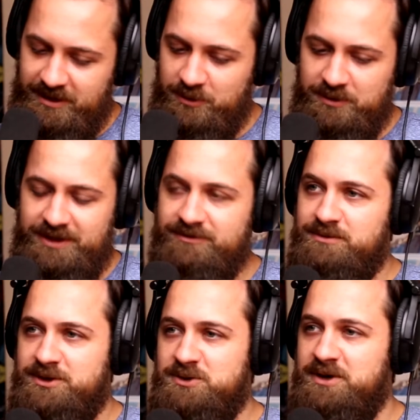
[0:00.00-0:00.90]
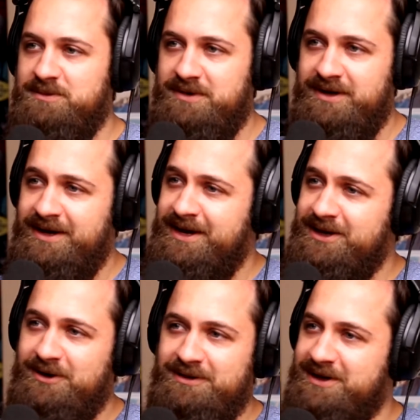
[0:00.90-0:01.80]
I don't want to give too much away, but
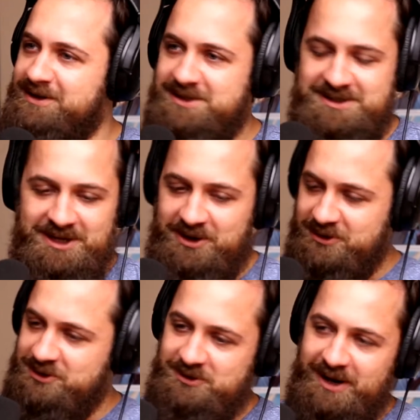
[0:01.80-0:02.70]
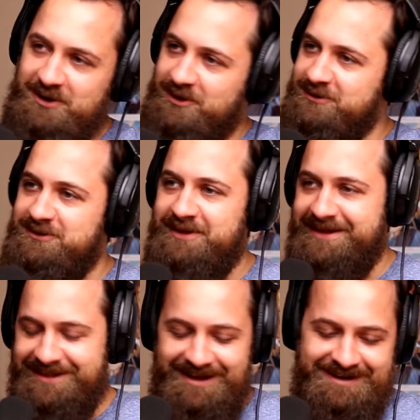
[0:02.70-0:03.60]
then it goes straight on to
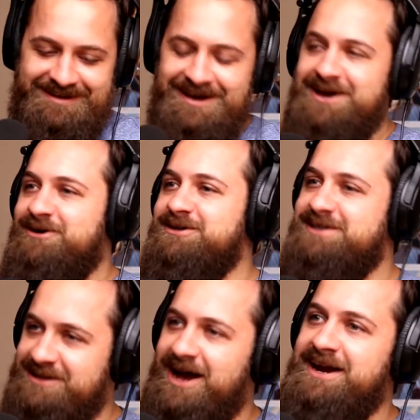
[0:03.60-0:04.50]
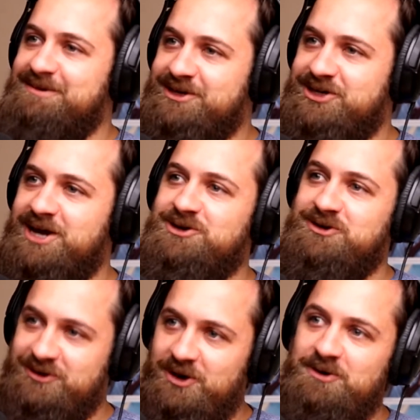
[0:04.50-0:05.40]
that, like, because the dynamic changes so